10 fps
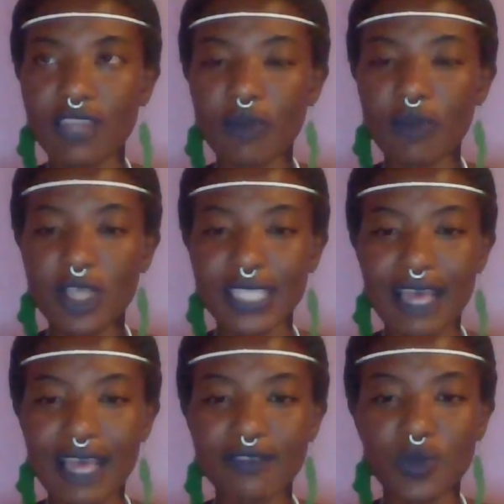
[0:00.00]
in your
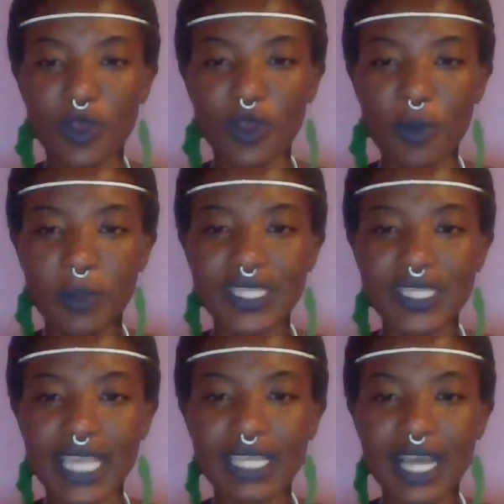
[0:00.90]
past lives with your
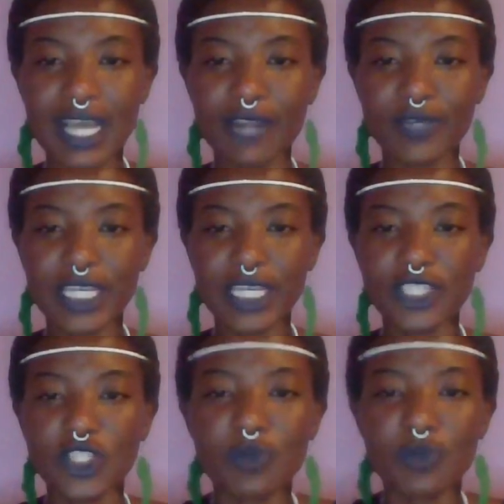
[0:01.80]
babies, like the kind of
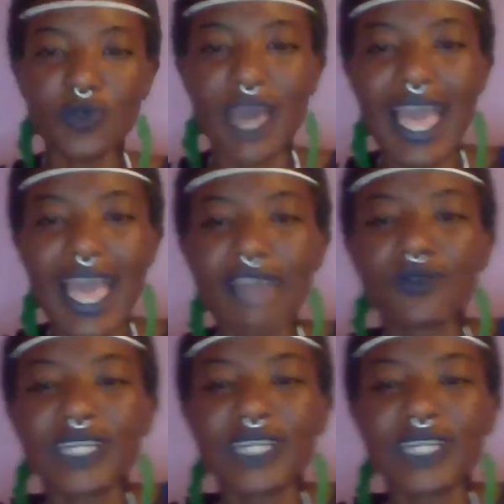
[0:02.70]
relationship you had,